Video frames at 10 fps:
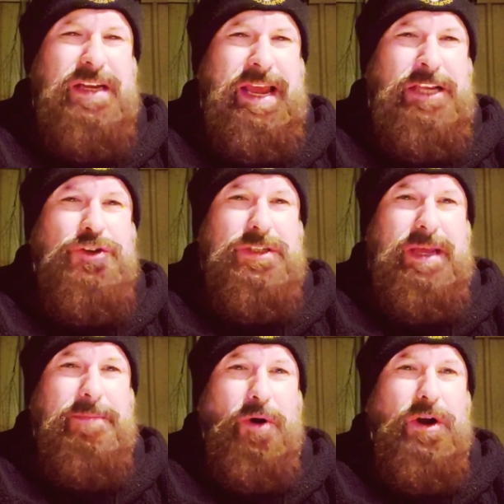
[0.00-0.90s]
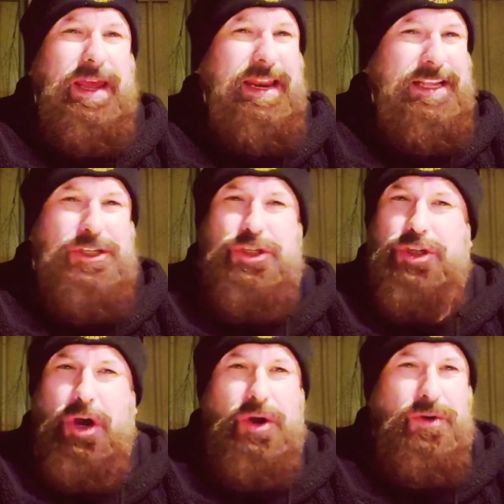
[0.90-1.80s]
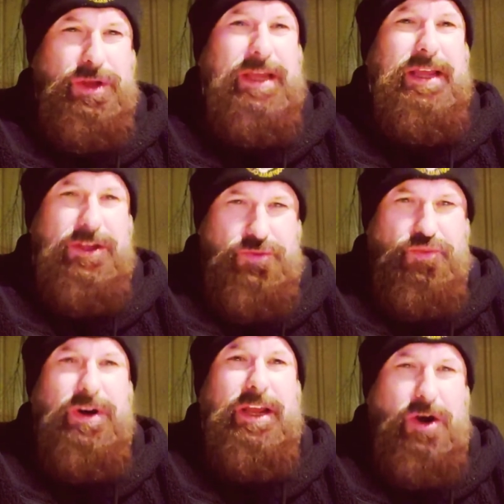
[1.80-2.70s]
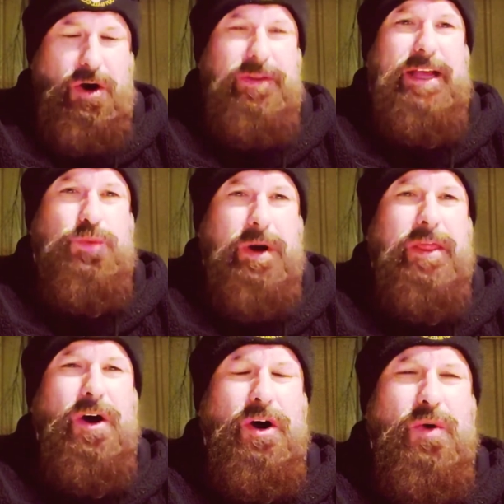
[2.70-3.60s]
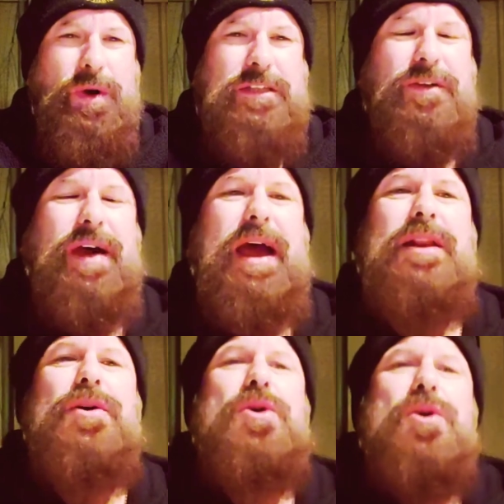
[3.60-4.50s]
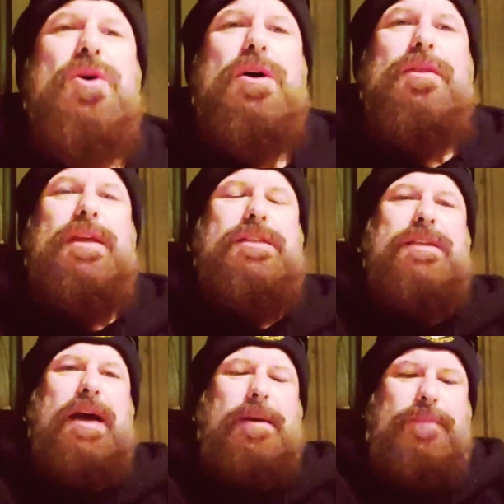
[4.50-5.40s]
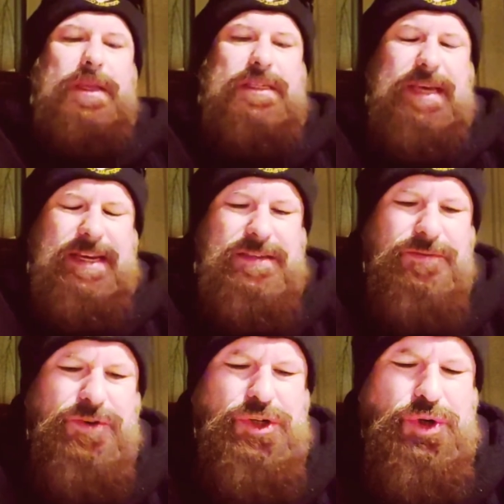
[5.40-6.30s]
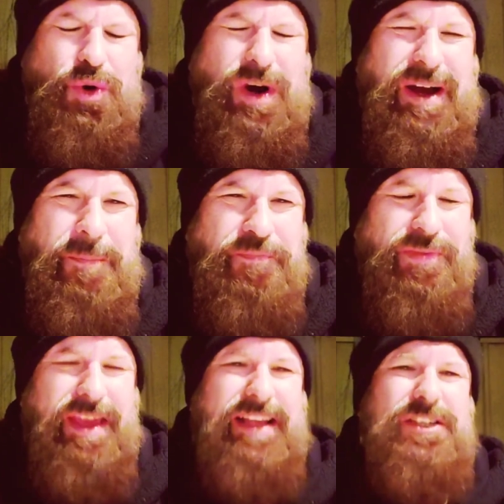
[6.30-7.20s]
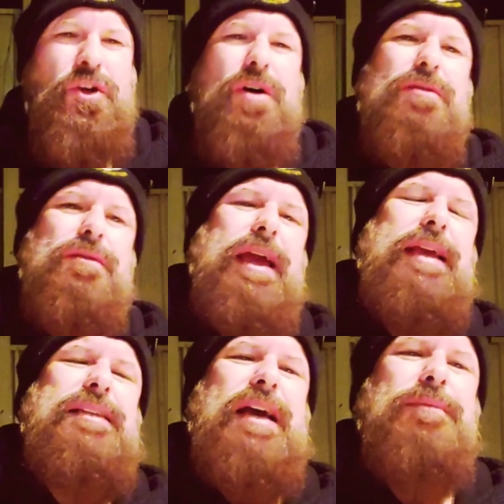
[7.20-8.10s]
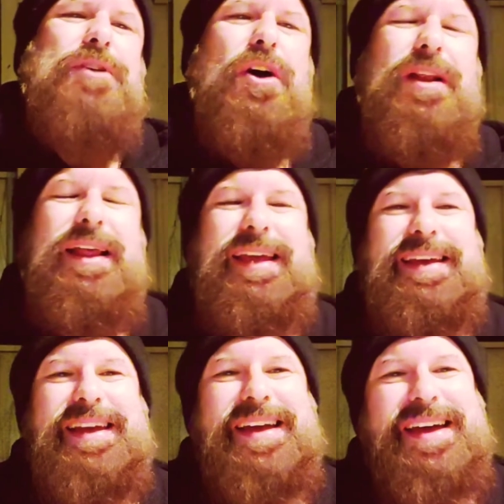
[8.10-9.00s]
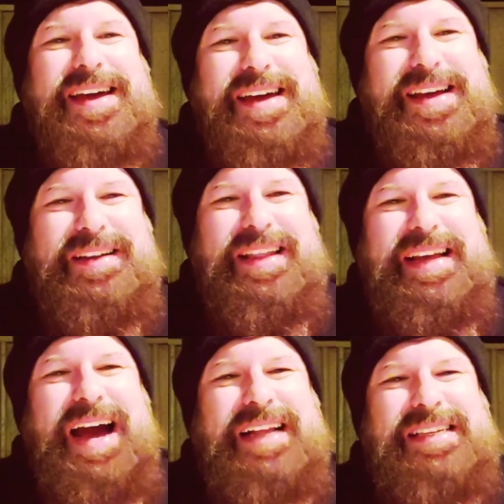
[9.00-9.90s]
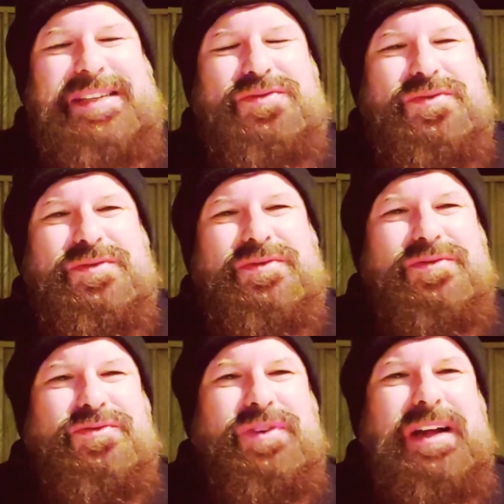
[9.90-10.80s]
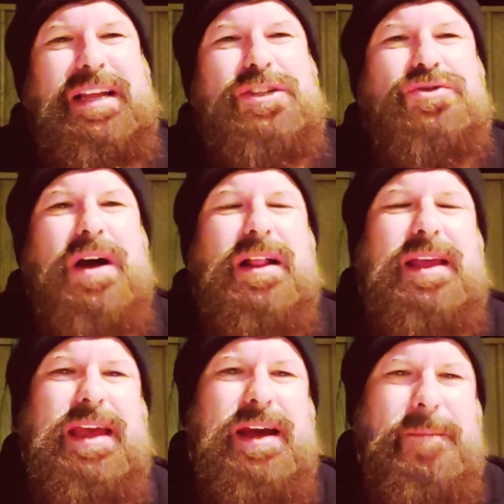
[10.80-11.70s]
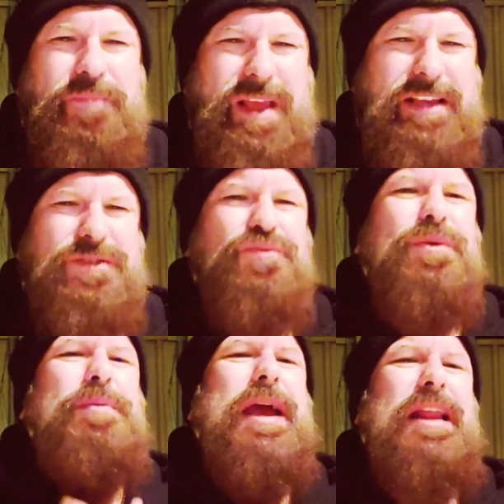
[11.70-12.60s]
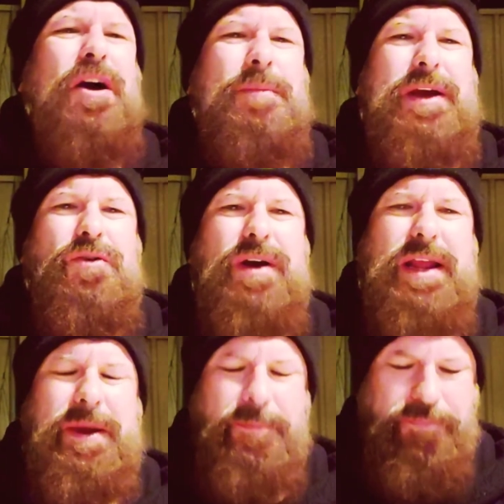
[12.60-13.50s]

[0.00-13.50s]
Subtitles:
interesting pod. It is really hot. That's one of the hotter ones I've had this season for sure. It's not easing up totally. The guts is really struggling here. It's repeating on me already.